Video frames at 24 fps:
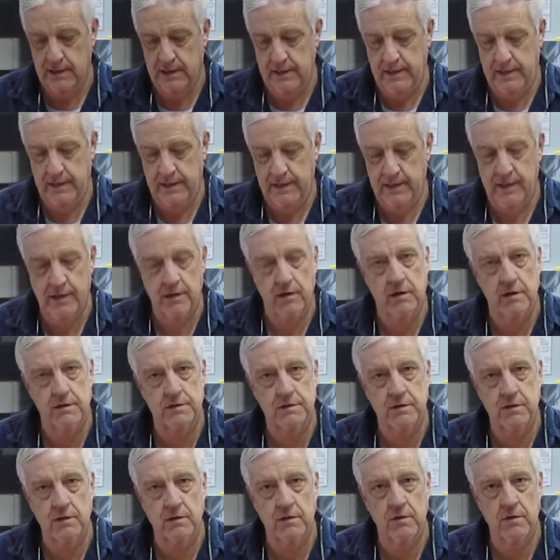and
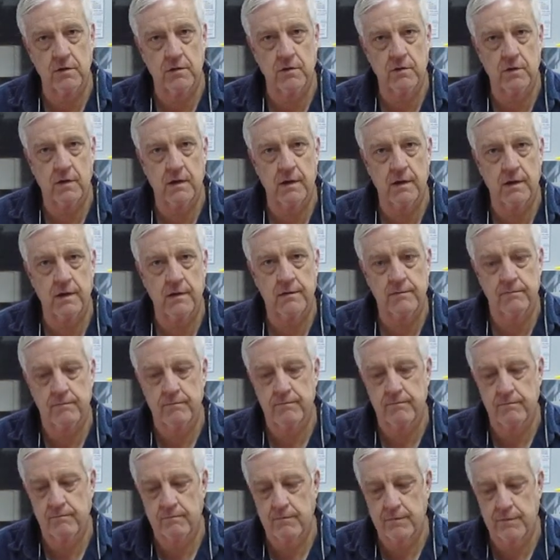also
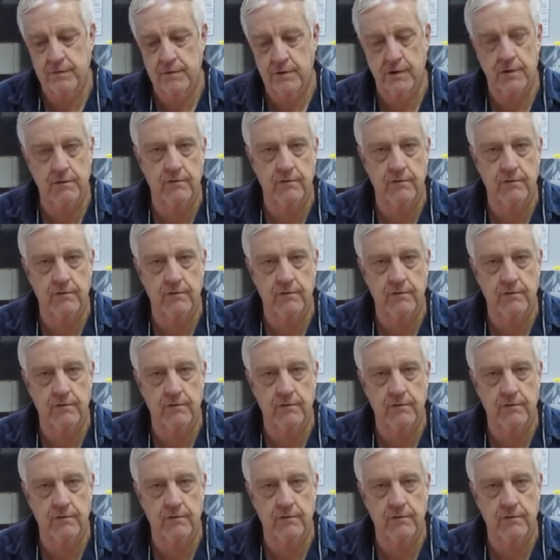third